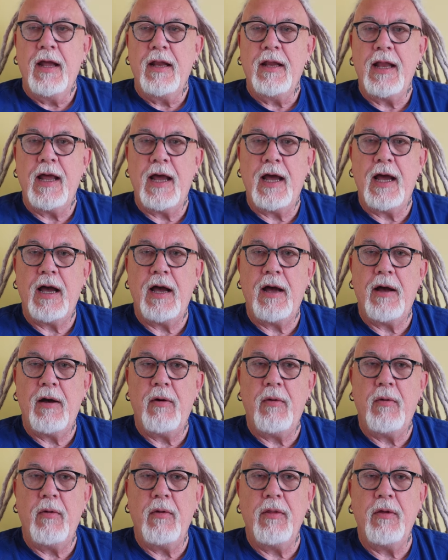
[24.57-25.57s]

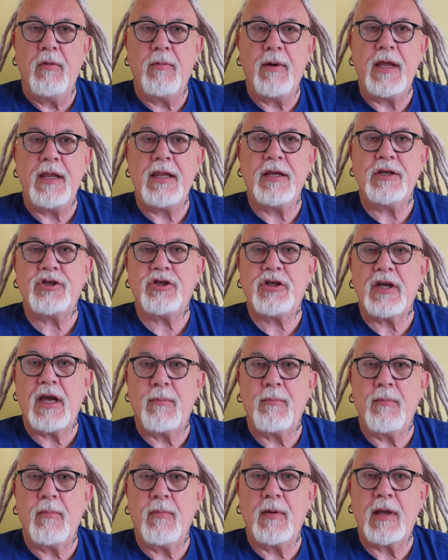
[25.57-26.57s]
Now the way this
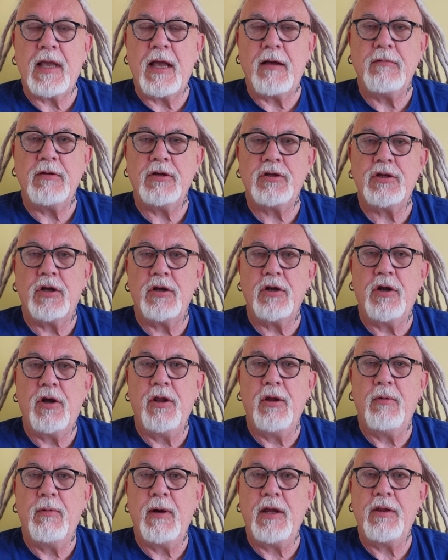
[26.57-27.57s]
chap carries on
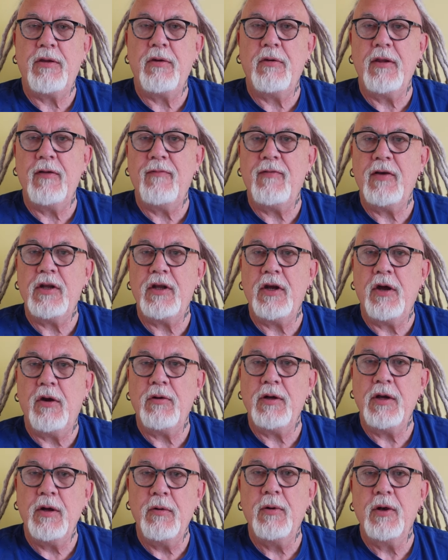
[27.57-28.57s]
all the way through the
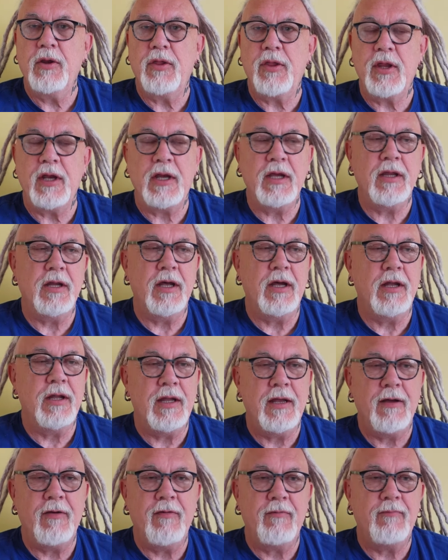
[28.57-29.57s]
video you would think
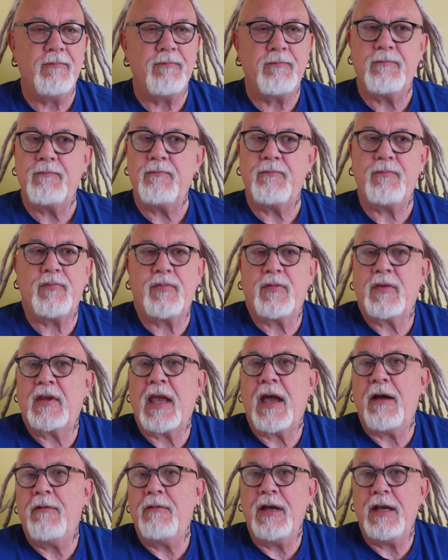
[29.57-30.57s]
that they've
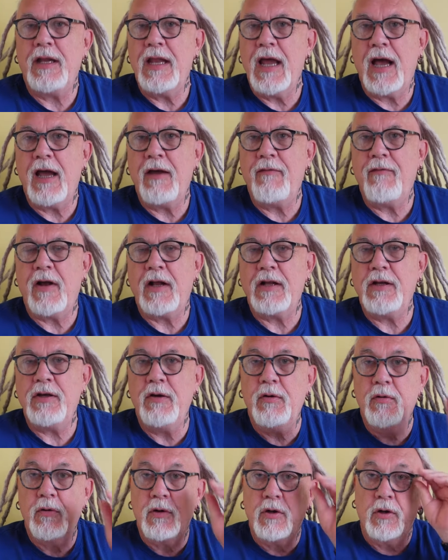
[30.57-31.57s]
carrying high
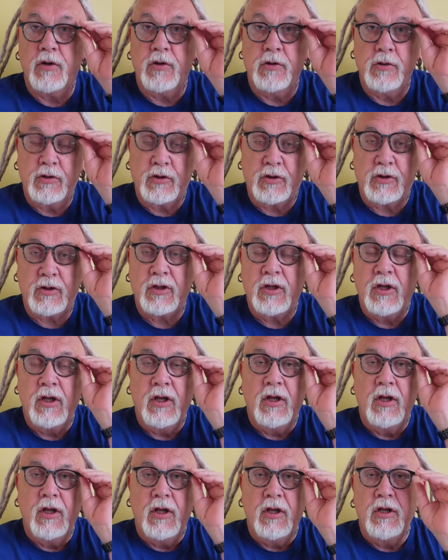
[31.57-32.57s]
value goods,
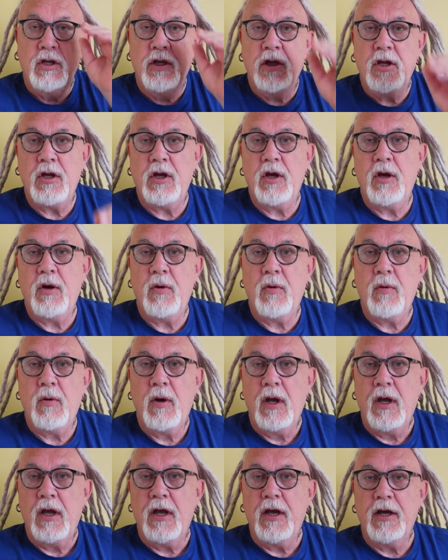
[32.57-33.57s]
you know,
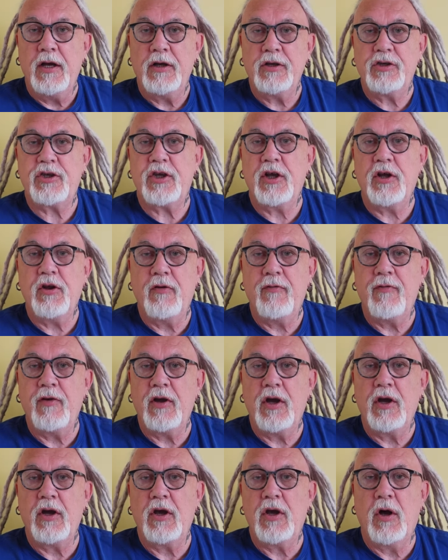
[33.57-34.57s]
uh,
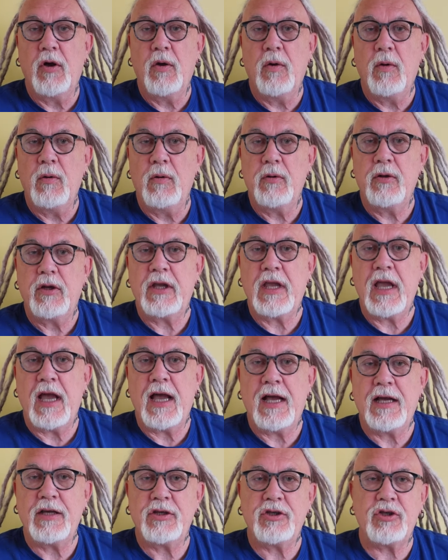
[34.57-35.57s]
silver, gold,
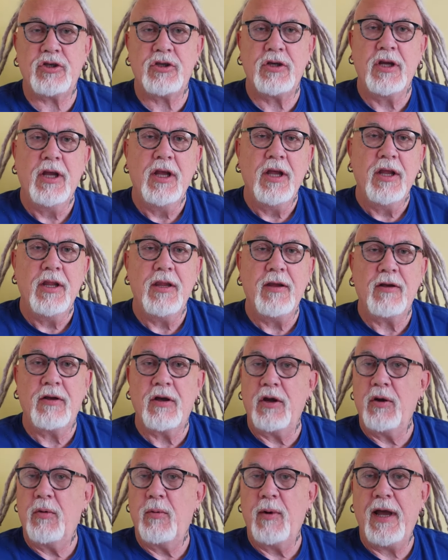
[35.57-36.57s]
cash. They've
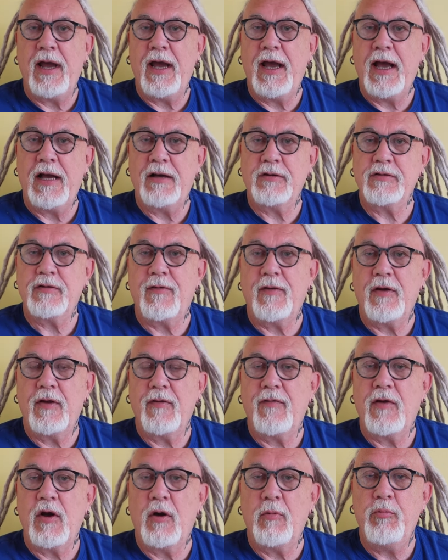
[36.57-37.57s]
got a warehouse full
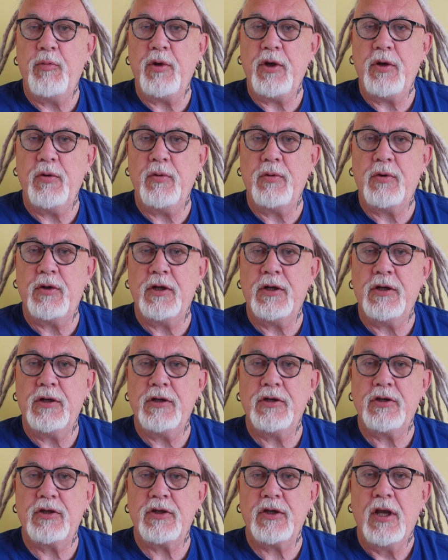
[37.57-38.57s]
of
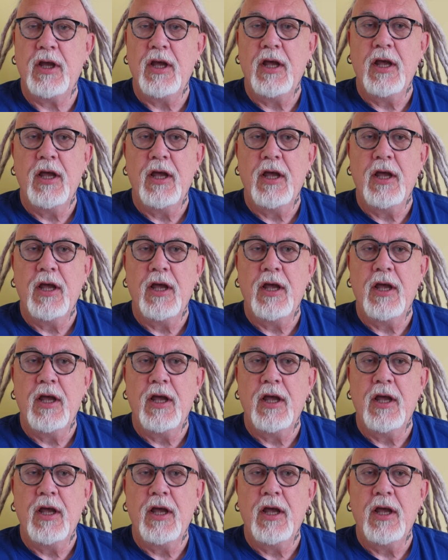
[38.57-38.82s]
computers.